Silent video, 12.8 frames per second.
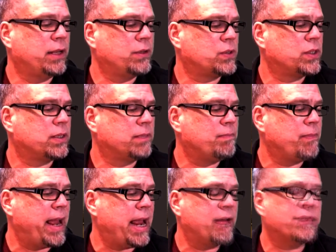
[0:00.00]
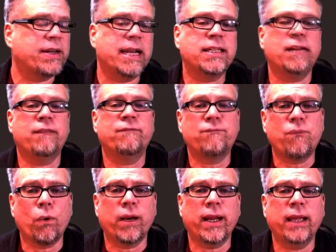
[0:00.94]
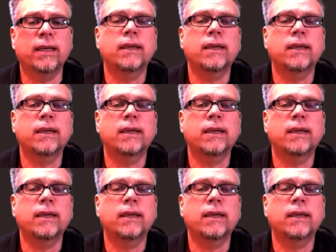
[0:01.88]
This was in May of 1940.